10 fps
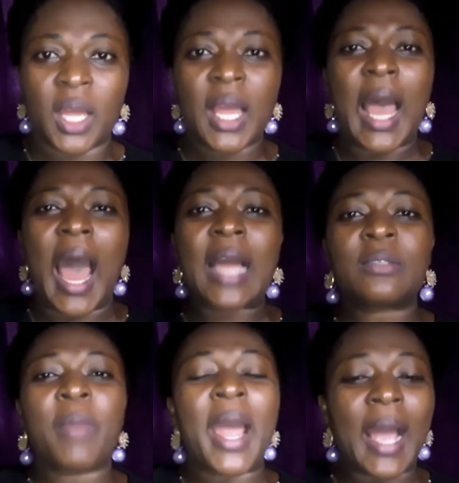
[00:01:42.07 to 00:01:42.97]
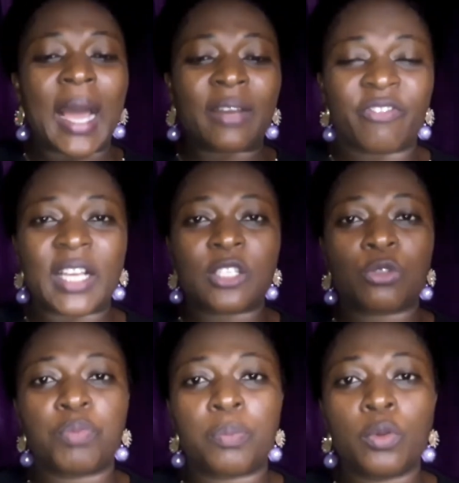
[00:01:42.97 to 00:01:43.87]
And my advice to
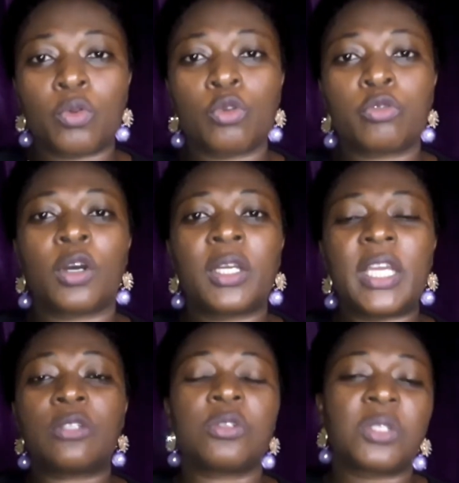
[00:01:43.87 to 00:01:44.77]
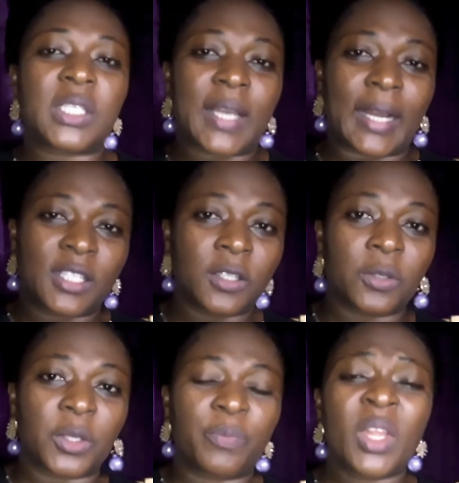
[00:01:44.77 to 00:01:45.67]
people who fall into this
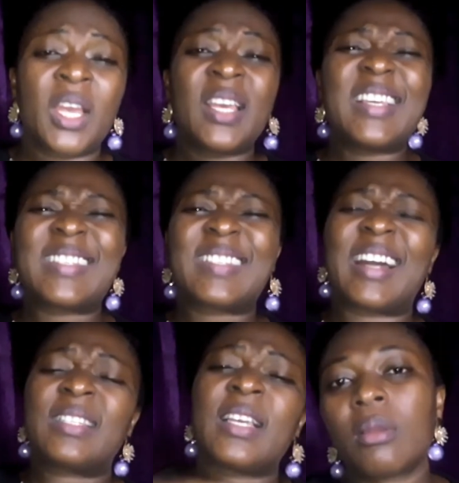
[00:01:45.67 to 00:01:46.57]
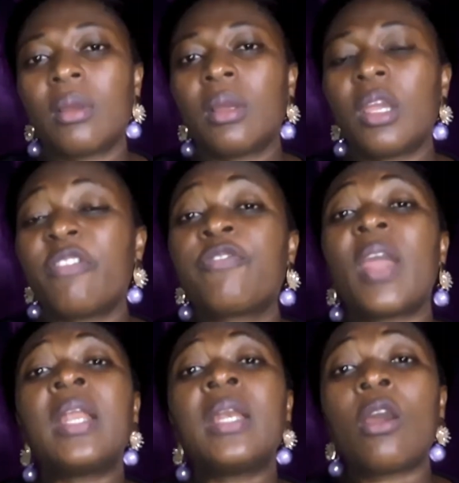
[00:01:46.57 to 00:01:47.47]
category is that if
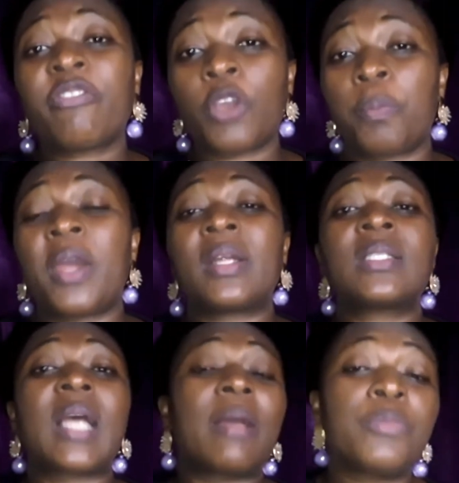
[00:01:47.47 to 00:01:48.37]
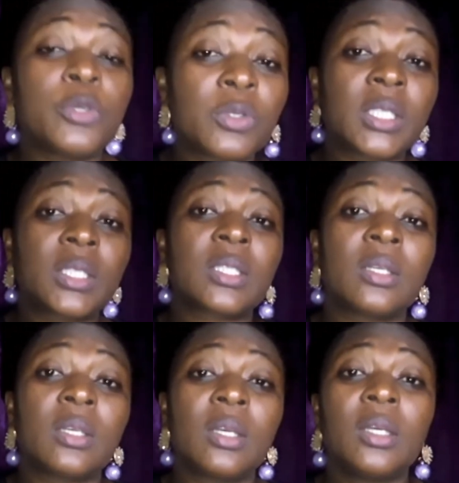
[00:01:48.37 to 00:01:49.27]
any of your parents abuses
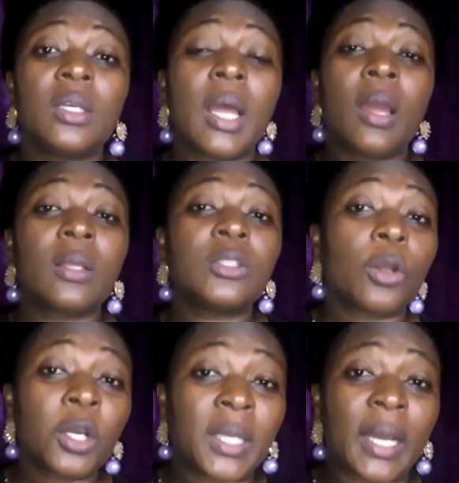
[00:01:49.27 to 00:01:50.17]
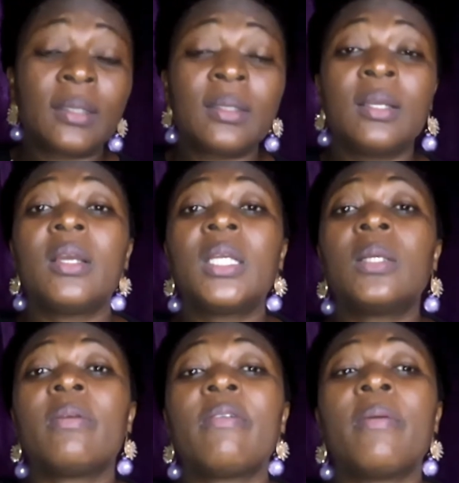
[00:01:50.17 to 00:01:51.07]
uh, the other,
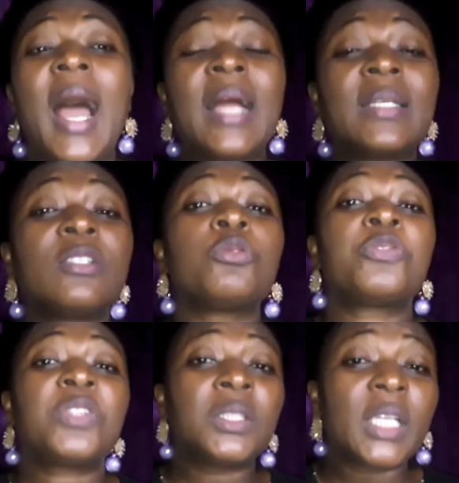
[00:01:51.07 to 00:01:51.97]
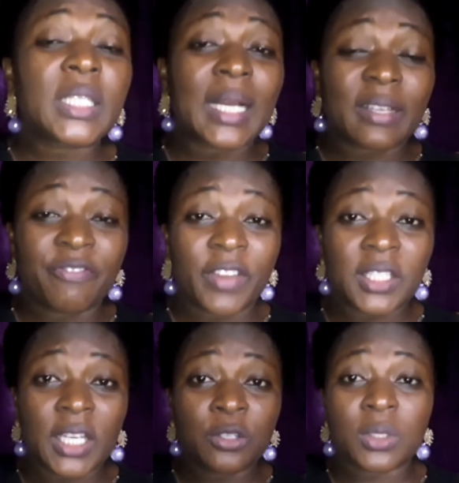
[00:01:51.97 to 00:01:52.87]
and you feel it has
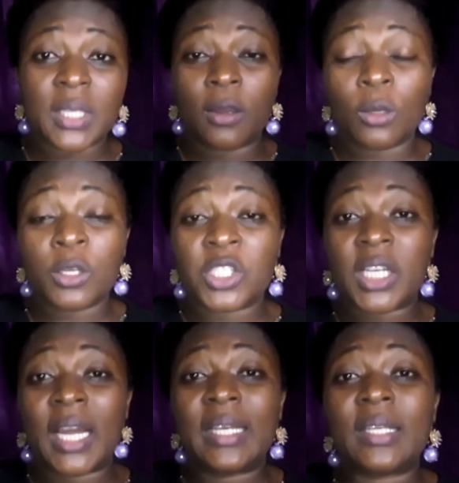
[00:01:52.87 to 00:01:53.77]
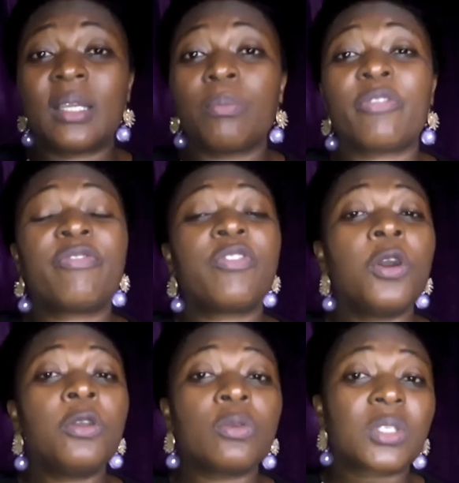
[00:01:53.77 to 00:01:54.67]
affected you psychologically, before
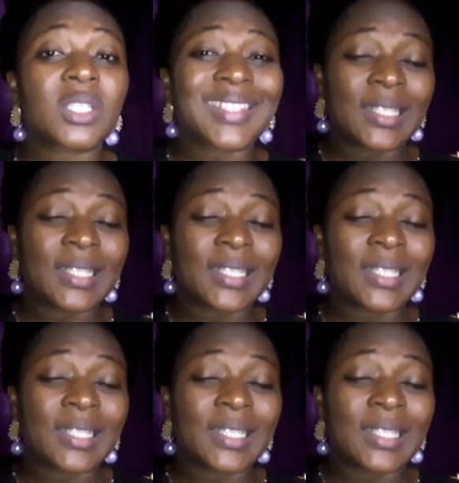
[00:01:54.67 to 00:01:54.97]
you start